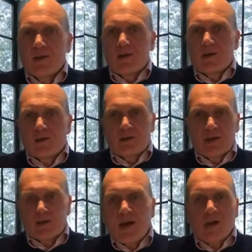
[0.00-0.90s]
through the
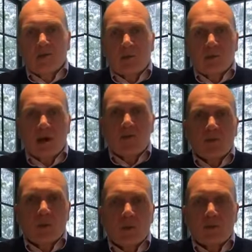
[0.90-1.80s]
technology
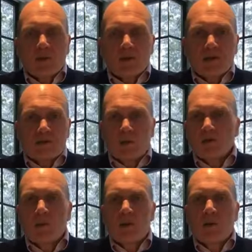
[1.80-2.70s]
platform, it's a
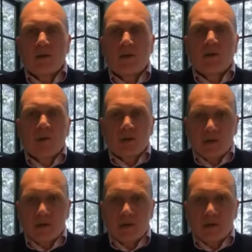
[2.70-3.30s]
much better way to do it.